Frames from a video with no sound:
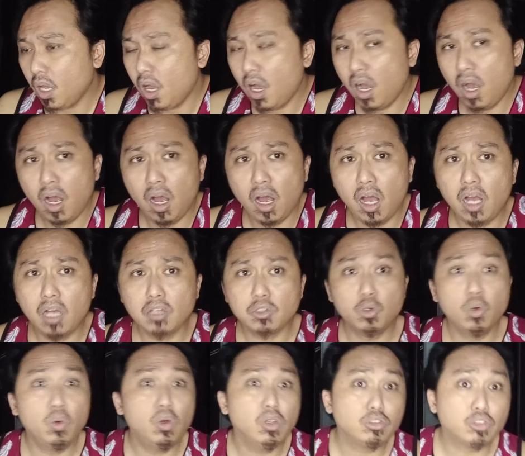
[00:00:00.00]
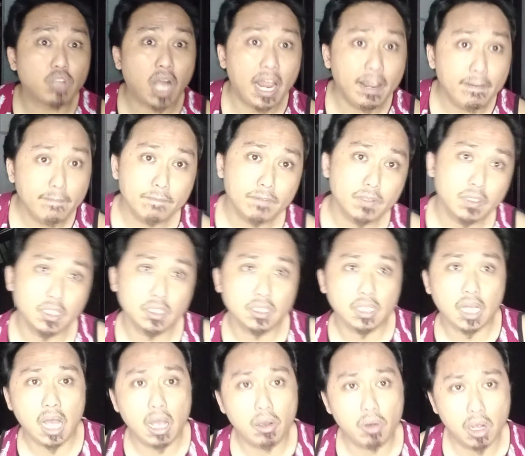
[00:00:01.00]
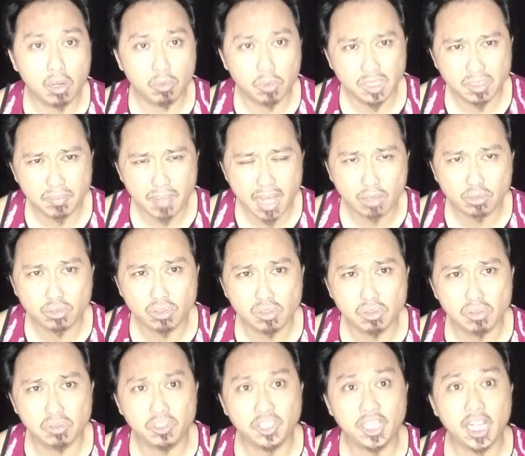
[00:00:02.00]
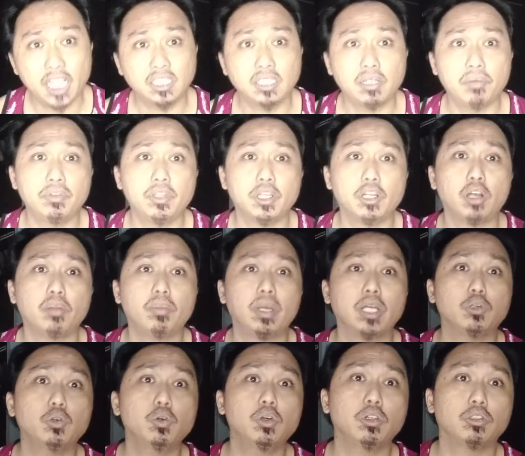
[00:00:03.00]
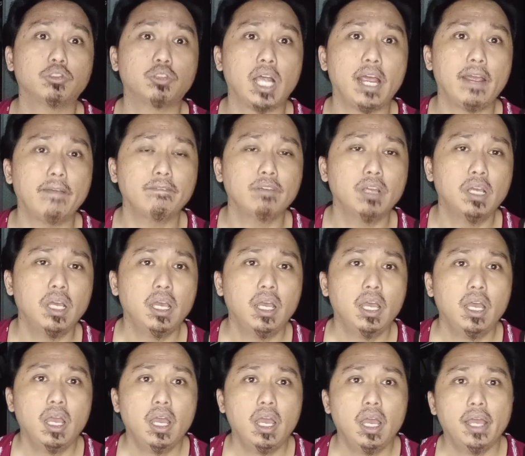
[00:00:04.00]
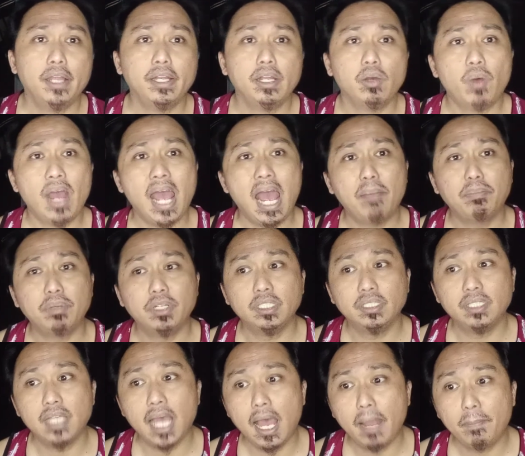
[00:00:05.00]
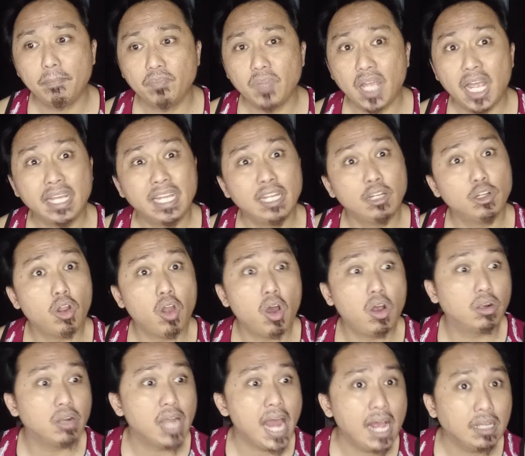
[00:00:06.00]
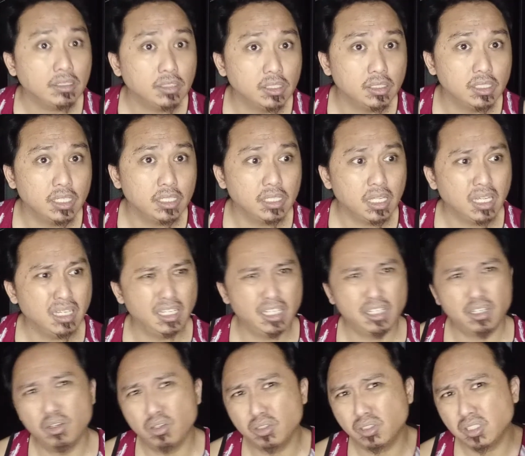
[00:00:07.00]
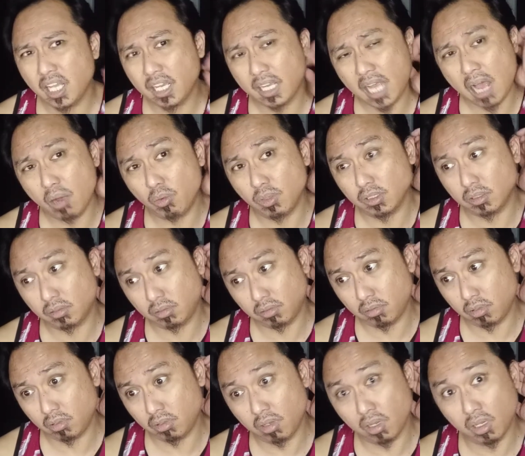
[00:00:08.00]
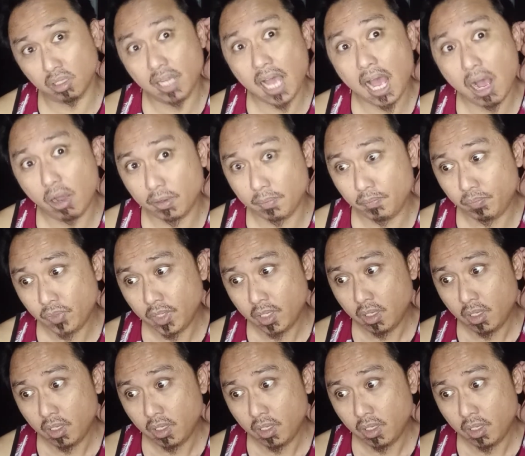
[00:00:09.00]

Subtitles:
Google Drive because I was about to check something on my Google Drive, and then what happened is that I can no longer access it. It looks like I was logged out.